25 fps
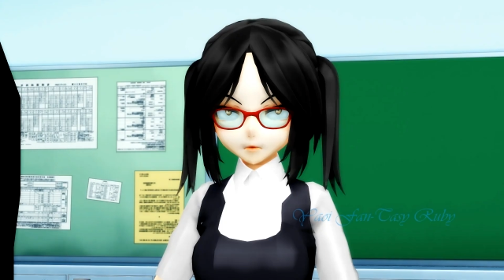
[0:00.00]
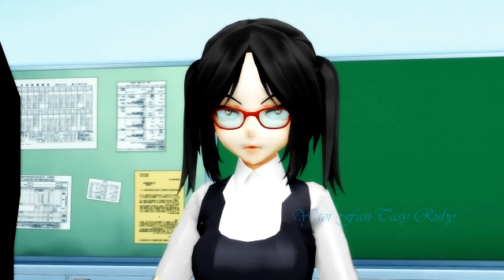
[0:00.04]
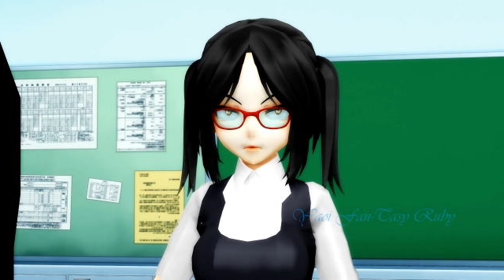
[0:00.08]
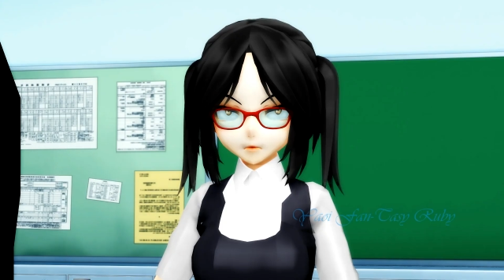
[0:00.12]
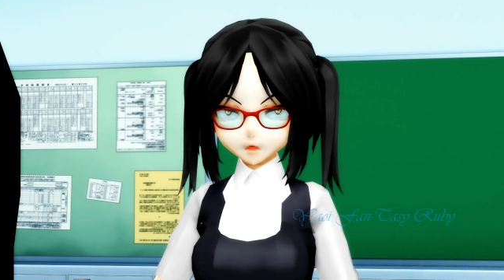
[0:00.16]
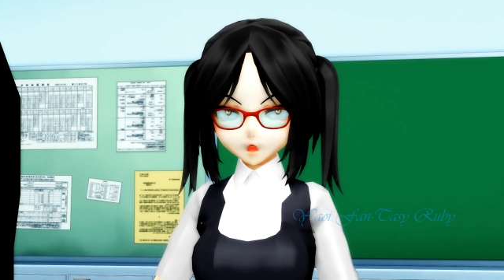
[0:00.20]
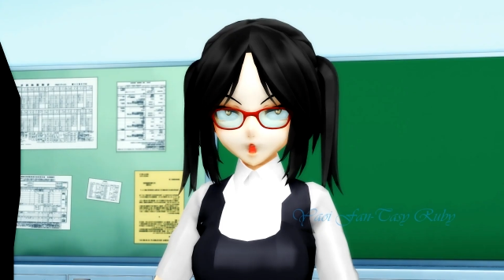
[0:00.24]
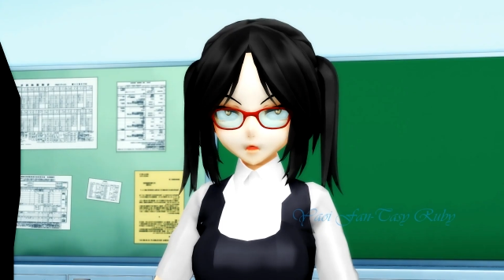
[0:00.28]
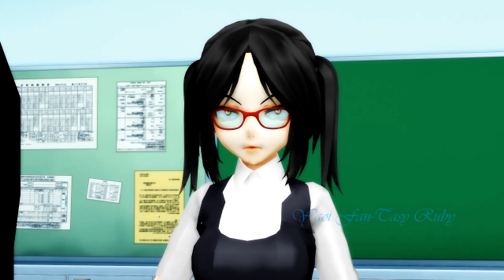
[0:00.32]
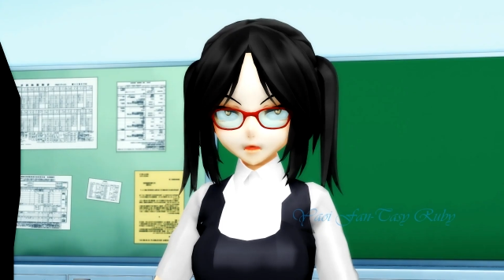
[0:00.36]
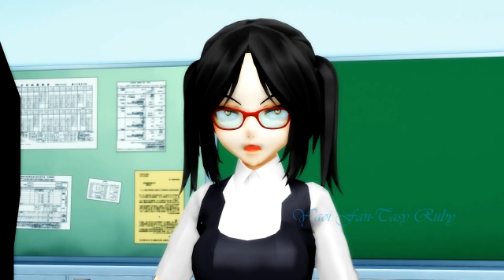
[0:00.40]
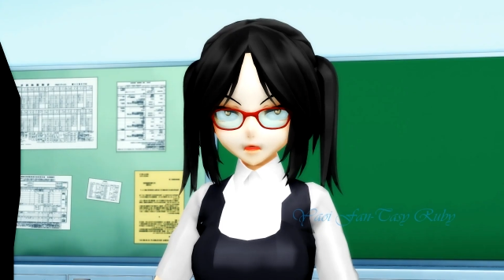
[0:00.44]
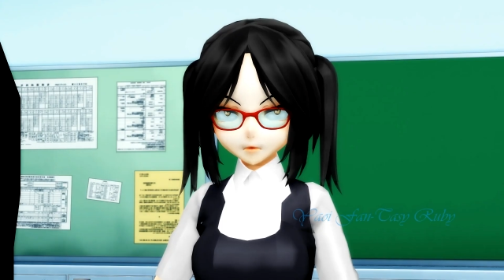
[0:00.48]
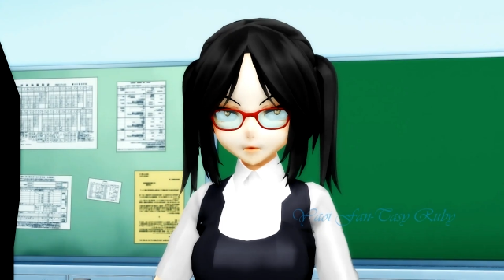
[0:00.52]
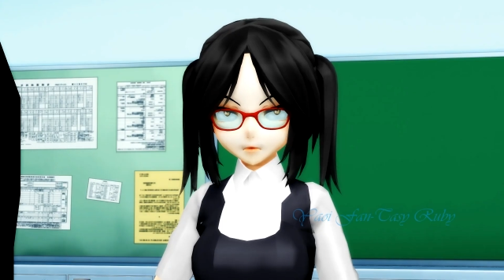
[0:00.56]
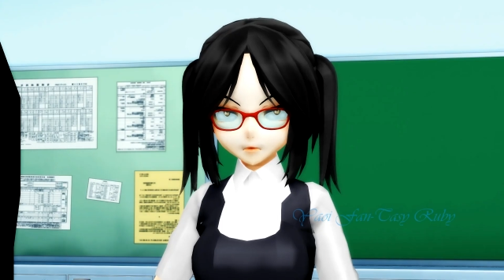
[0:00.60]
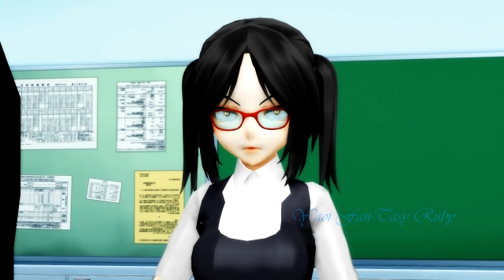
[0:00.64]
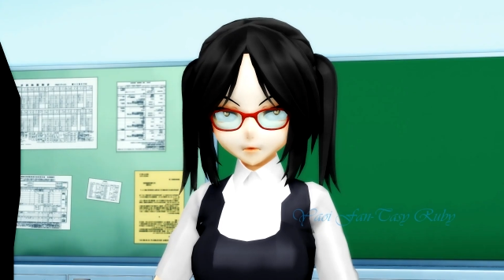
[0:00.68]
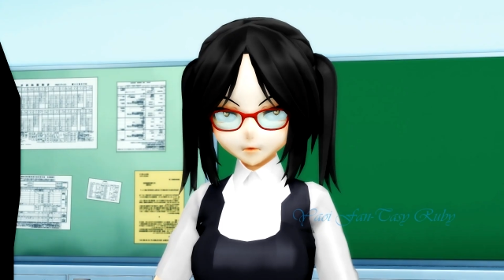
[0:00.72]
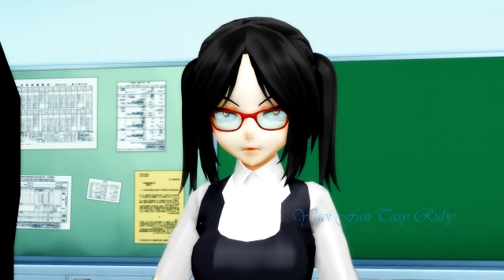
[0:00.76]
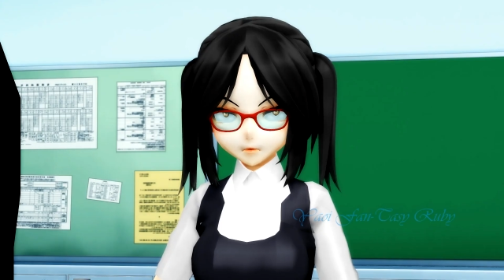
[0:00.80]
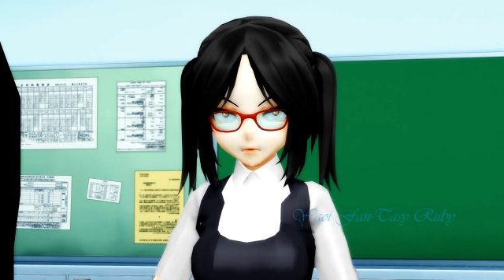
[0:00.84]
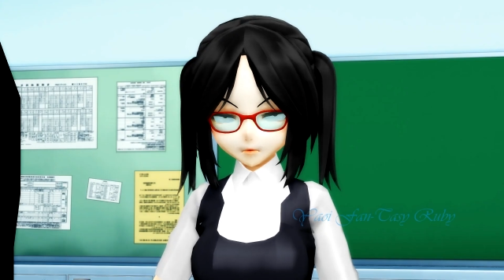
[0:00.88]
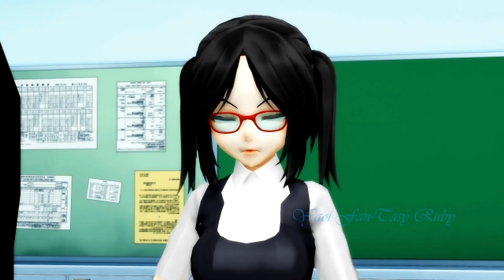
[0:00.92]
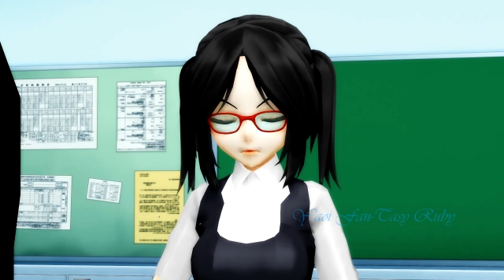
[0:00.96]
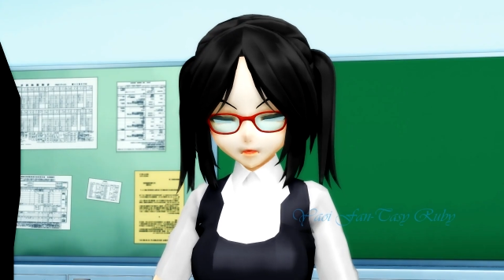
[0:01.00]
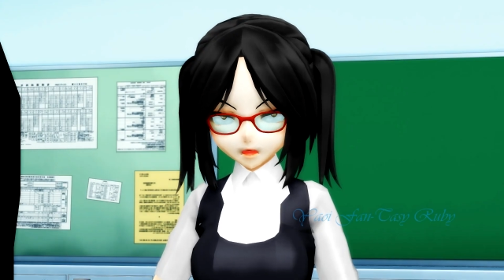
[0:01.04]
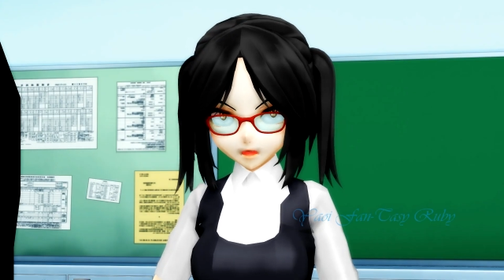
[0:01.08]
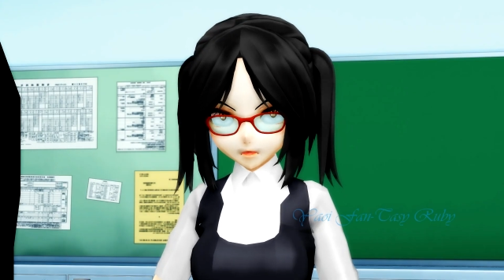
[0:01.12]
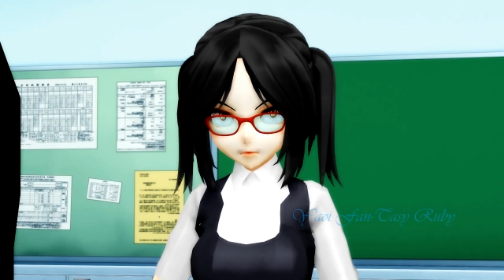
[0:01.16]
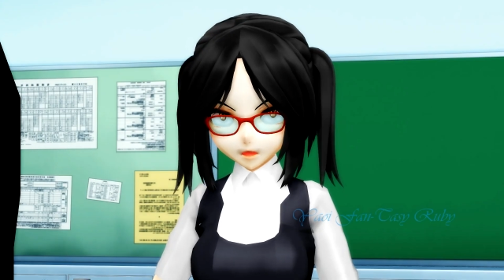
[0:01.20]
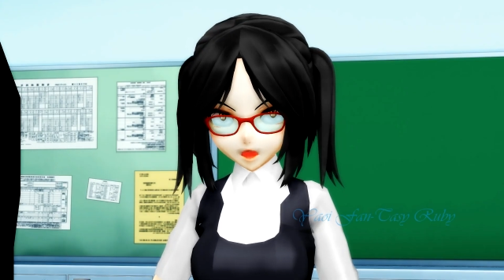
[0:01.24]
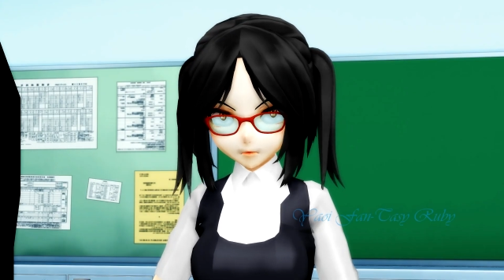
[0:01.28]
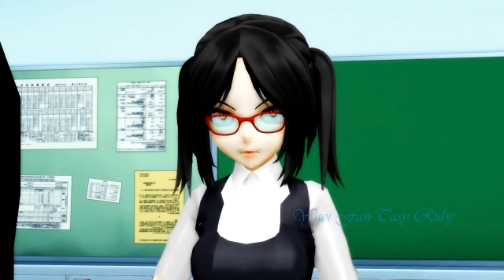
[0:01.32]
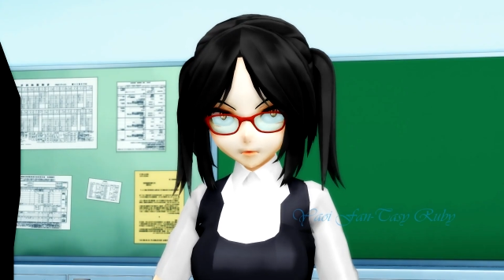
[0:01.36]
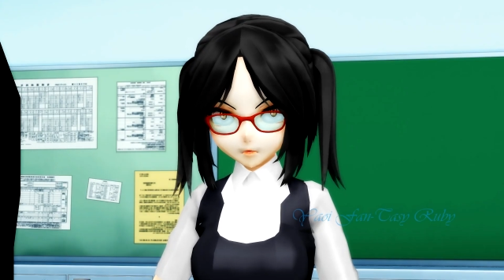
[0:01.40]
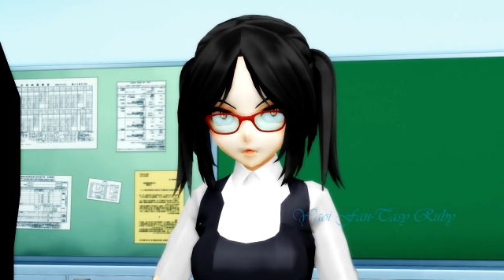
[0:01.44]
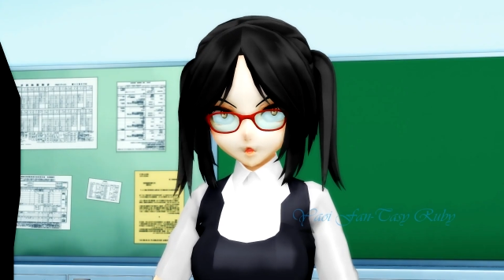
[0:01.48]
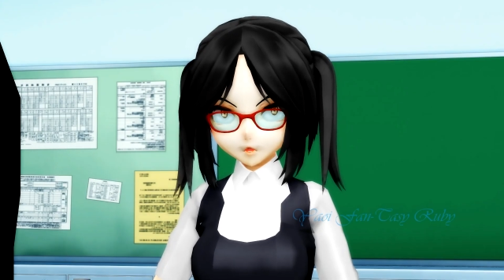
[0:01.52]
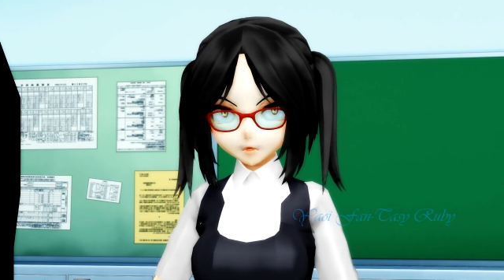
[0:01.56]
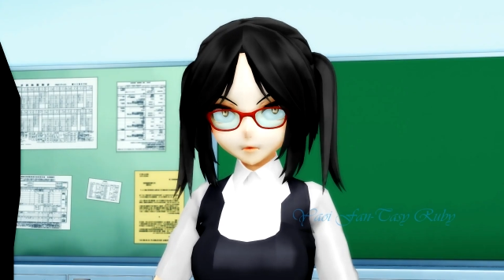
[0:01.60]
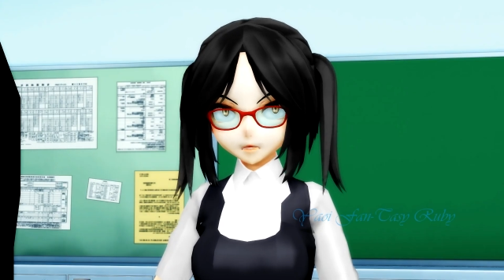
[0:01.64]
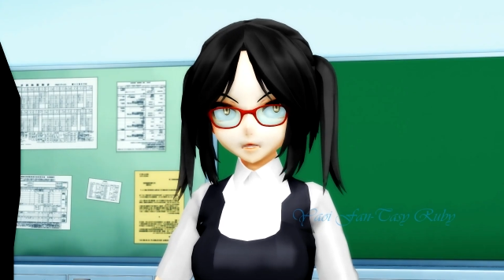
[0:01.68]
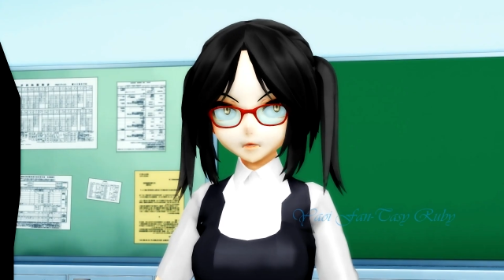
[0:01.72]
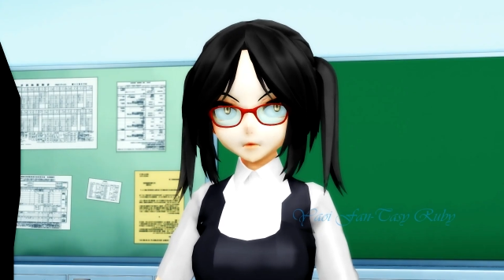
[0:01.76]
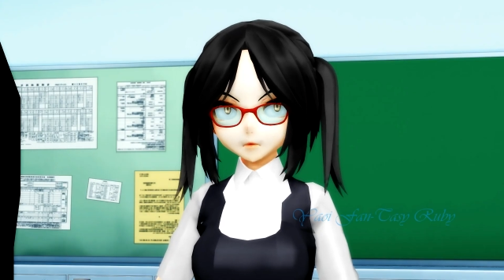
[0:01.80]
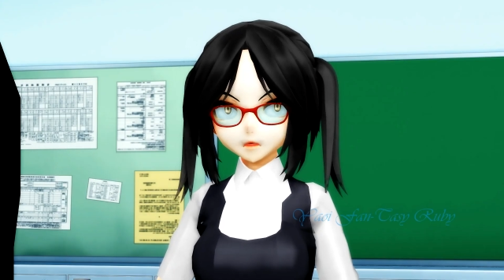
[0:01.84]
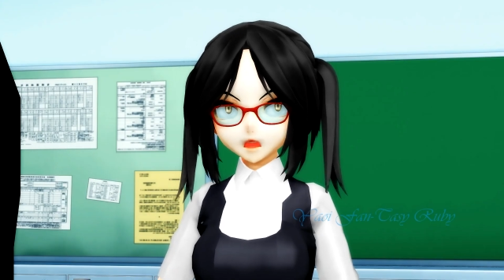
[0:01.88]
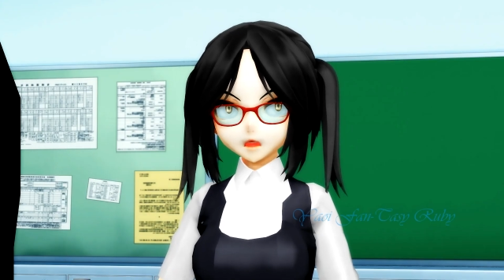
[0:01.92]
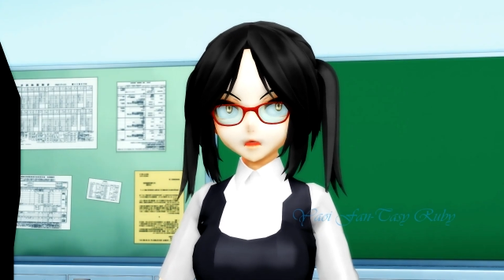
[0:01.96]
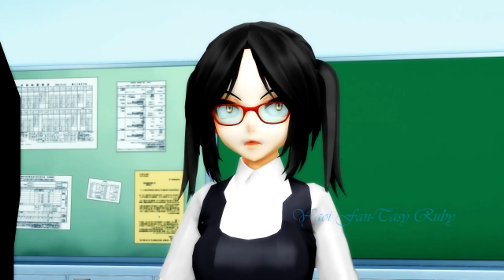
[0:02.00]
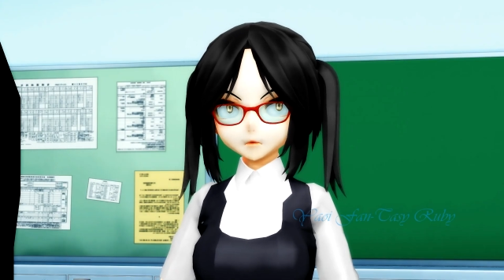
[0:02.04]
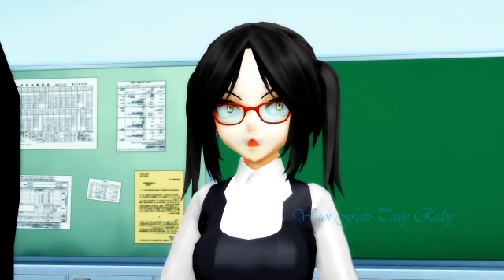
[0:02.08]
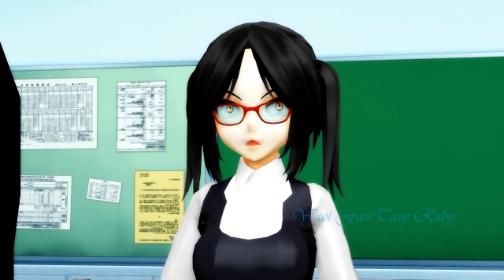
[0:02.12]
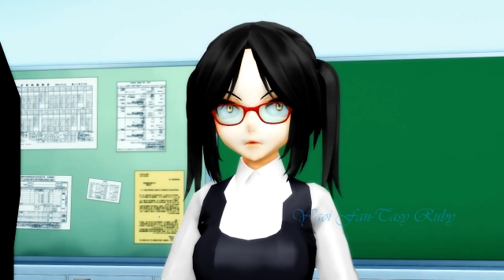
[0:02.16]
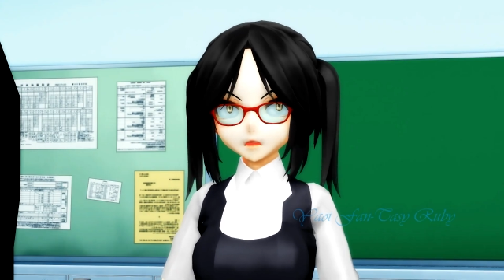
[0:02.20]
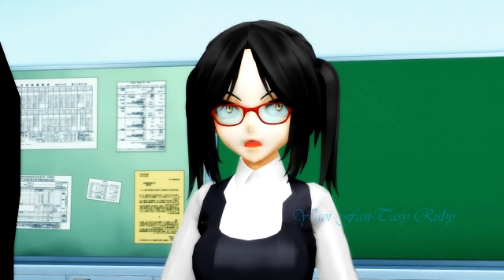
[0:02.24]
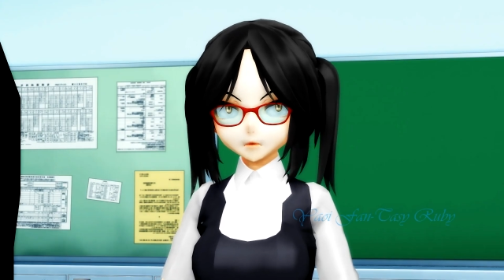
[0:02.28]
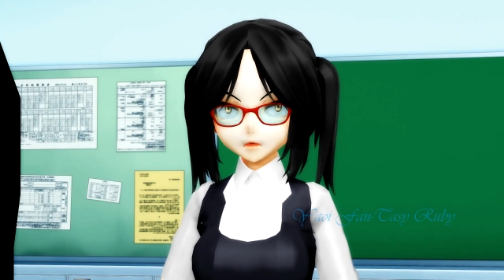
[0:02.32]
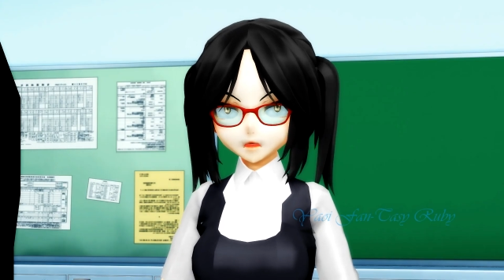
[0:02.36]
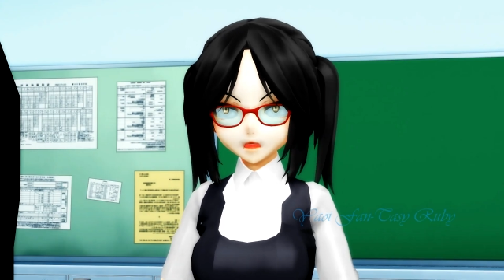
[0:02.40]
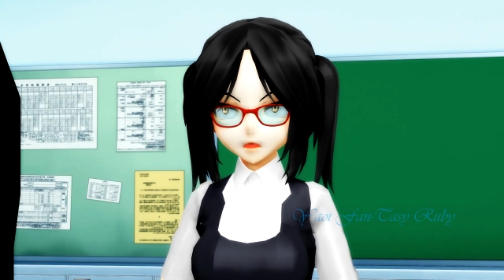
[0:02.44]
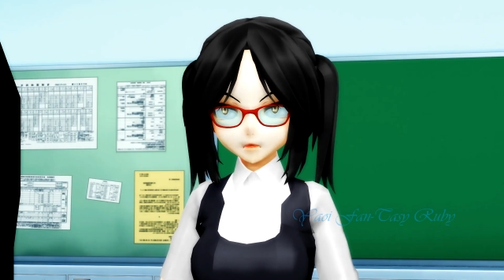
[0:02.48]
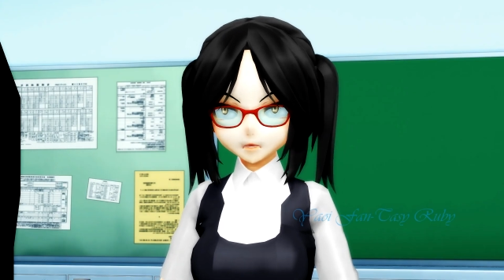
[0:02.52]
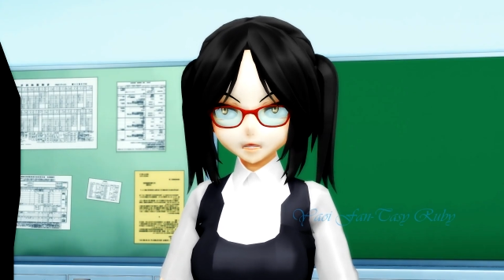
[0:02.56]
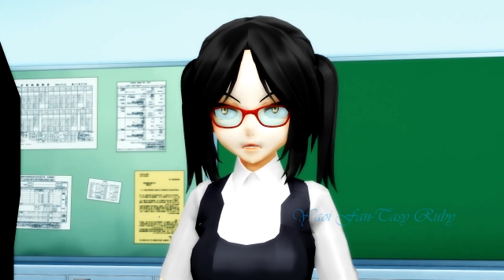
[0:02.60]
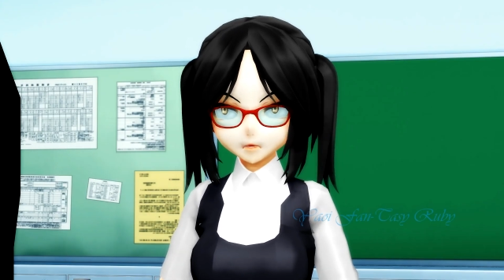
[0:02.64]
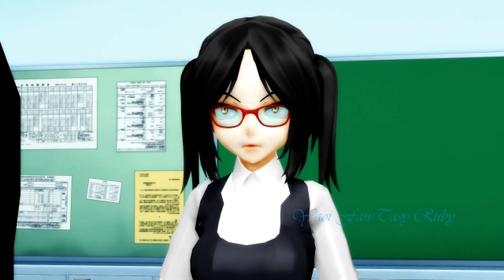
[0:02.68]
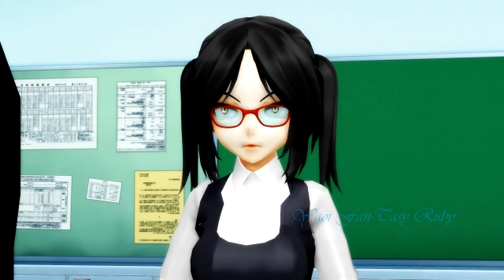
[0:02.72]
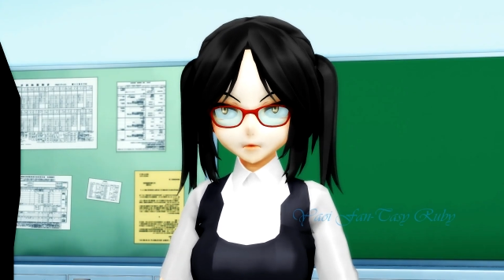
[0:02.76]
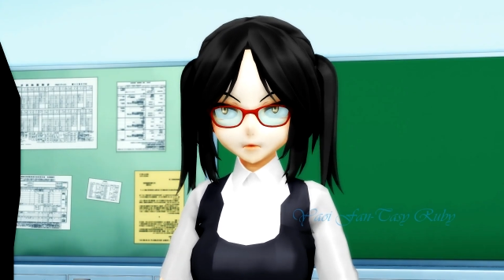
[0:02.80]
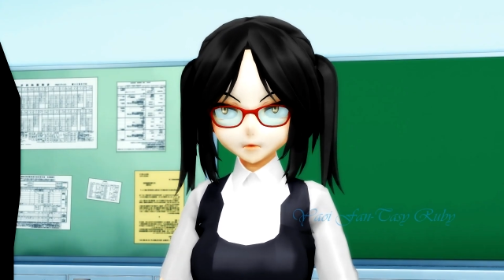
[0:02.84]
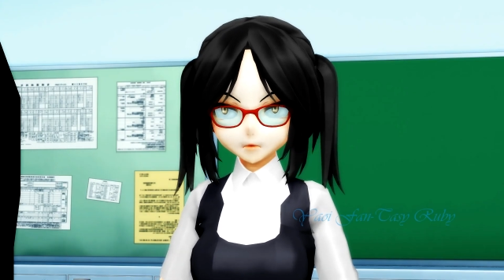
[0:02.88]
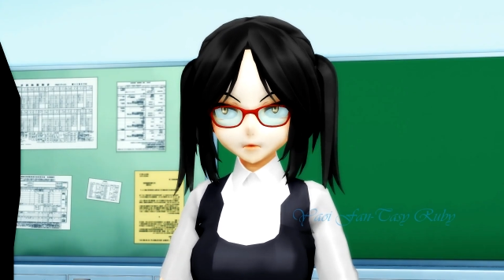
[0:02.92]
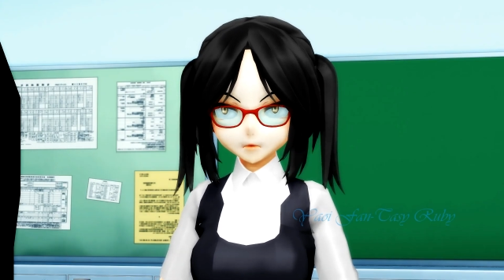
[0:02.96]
so then, we have two confirmed offenders,